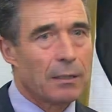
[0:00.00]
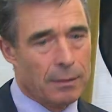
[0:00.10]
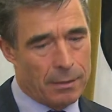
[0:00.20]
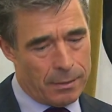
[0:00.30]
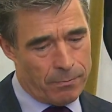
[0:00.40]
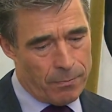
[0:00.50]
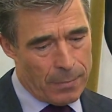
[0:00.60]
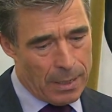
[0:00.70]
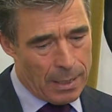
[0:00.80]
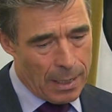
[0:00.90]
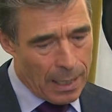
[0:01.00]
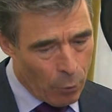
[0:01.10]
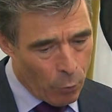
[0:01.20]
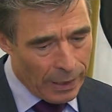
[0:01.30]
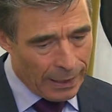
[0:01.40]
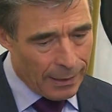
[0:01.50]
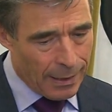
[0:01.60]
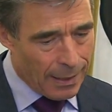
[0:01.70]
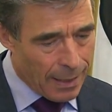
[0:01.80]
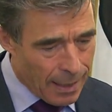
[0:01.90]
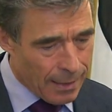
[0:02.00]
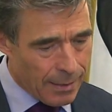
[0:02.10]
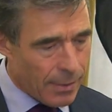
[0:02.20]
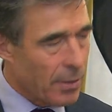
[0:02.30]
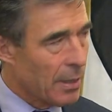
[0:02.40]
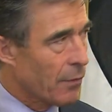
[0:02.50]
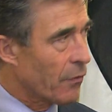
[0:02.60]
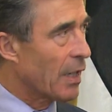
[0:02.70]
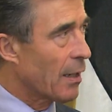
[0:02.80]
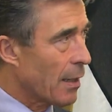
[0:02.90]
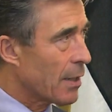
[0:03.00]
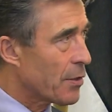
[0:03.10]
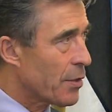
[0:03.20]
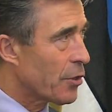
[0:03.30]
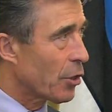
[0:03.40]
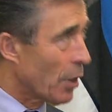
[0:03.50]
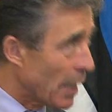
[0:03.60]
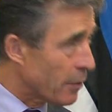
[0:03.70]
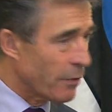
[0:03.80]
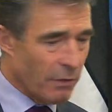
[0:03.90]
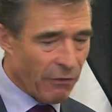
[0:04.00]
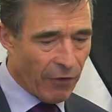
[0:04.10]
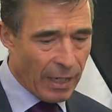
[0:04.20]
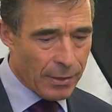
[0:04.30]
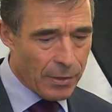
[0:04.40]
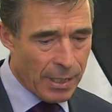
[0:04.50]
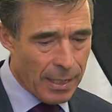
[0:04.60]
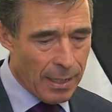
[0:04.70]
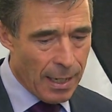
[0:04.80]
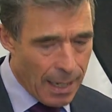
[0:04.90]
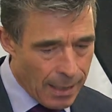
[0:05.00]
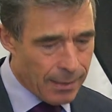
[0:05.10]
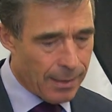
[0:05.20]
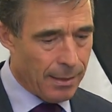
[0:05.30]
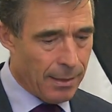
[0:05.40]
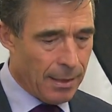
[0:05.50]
um, how we can enhance the alliance's collective defense and